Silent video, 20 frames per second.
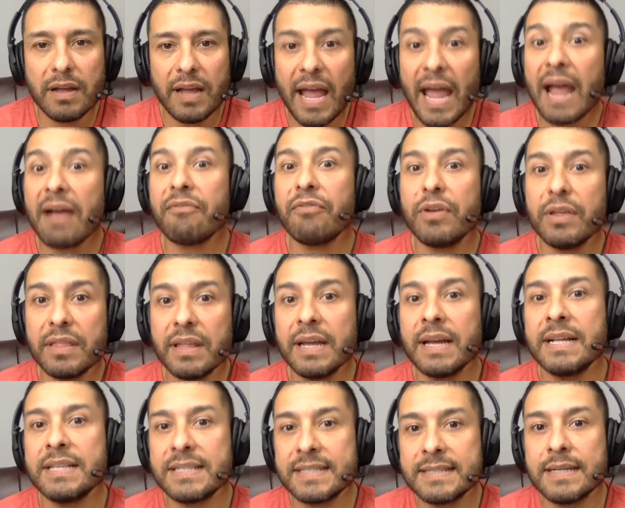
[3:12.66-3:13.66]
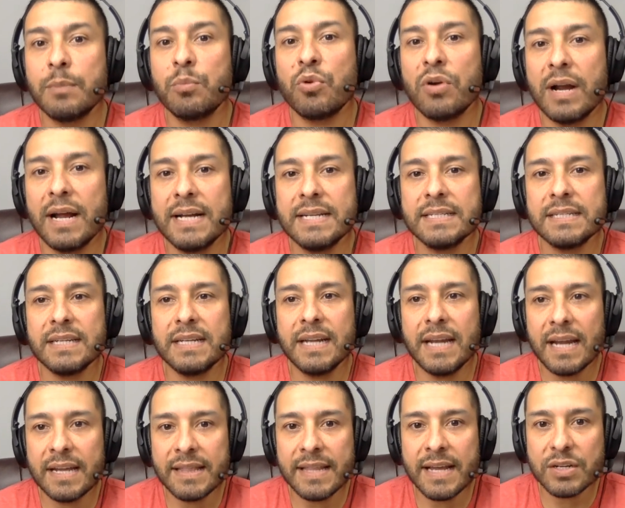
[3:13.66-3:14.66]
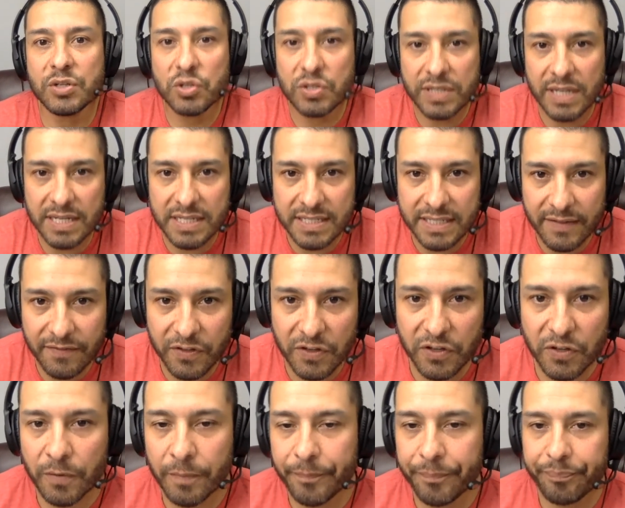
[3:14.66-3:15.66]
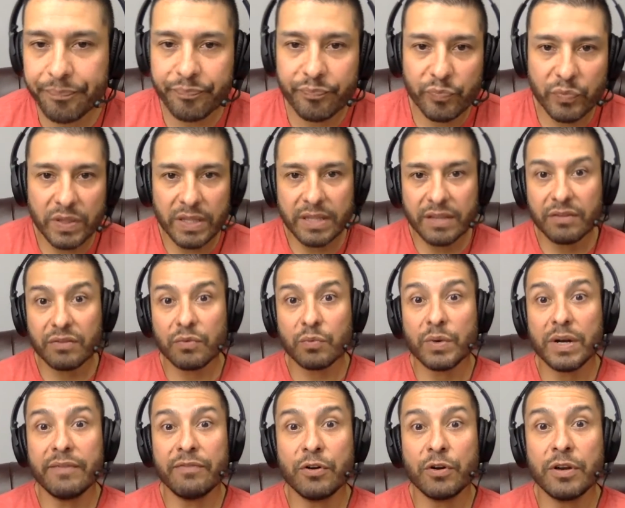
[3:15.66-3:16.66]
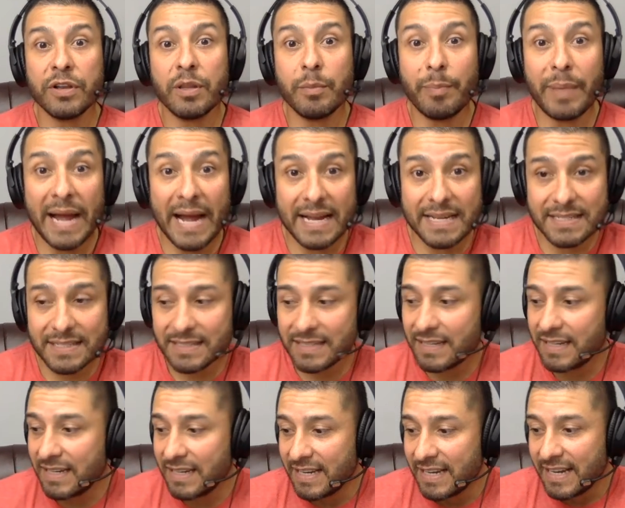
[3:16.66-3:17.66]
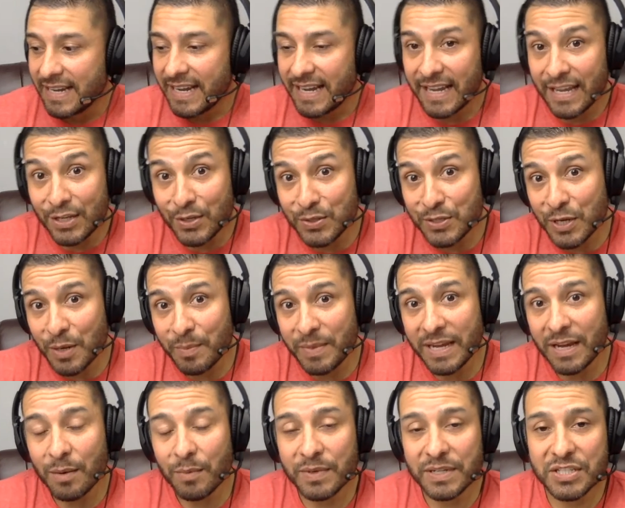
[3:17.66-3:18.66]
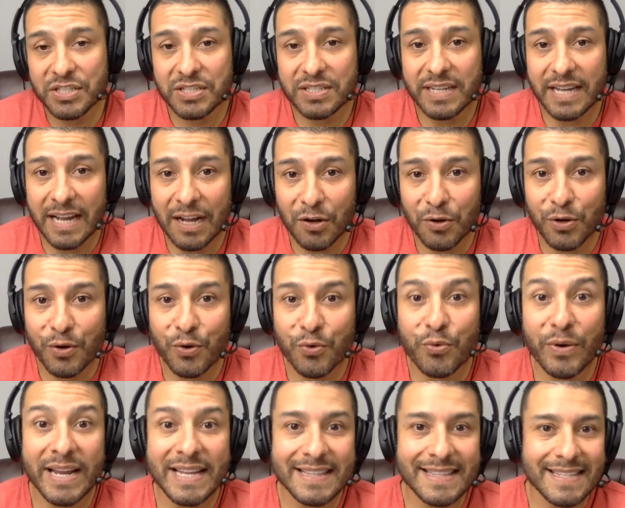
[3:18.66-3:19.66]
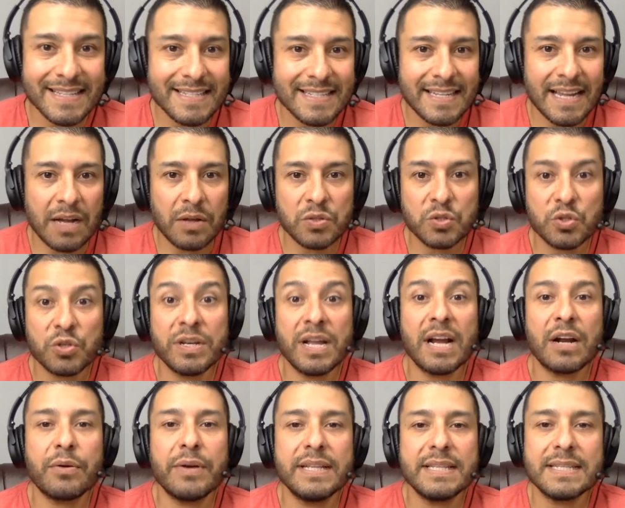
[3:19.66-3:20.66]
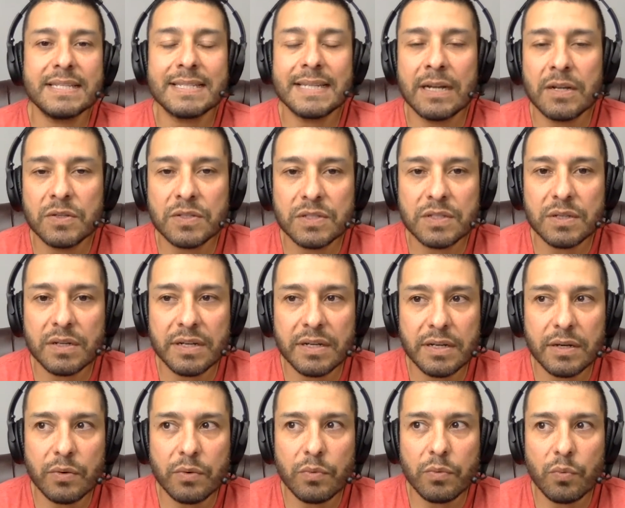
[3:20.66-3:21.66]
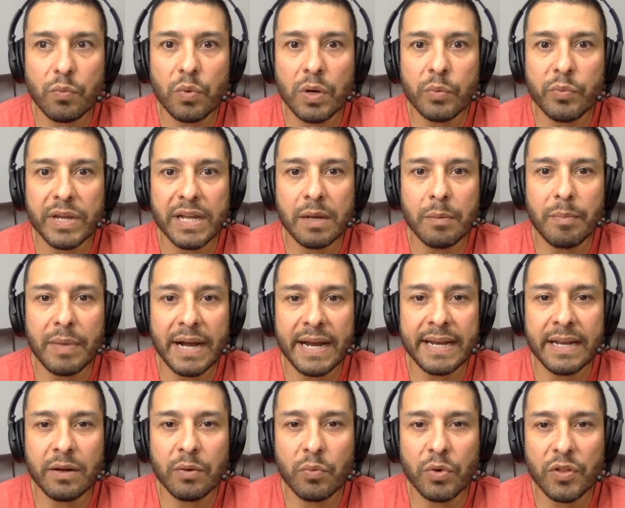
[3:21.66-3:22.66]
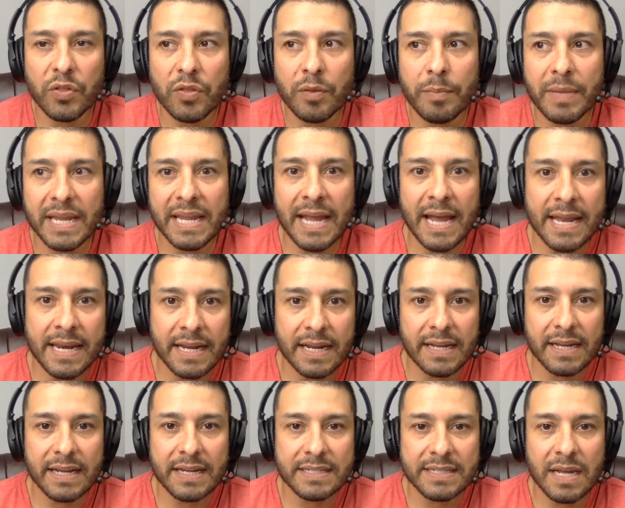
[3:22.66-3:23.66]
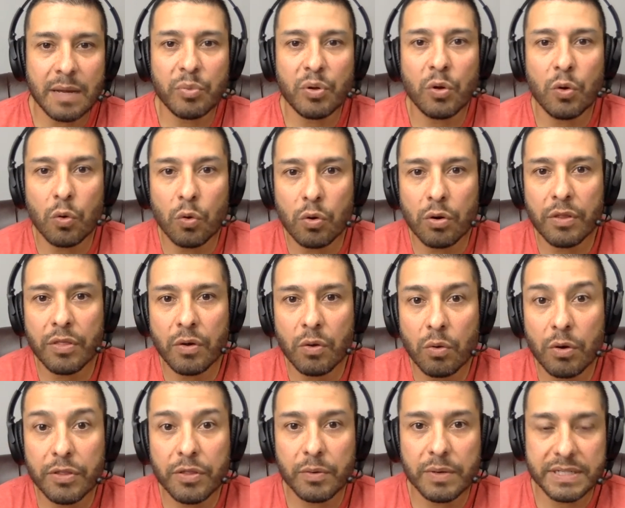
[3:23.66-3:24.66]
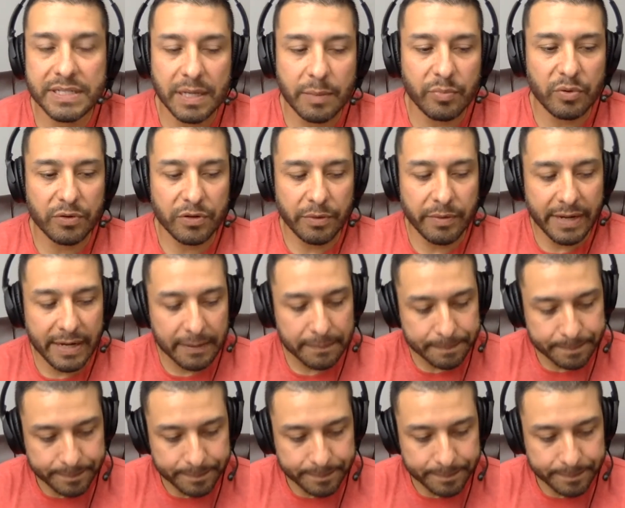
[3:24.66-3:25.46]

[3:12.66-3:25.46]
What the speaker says: everything and summarize it and exercises have to do. And this is what I've heard in the past, and you tell me how great this sounds or not great this sounds when we combine it with the mechanic example or the ortho example. You ready?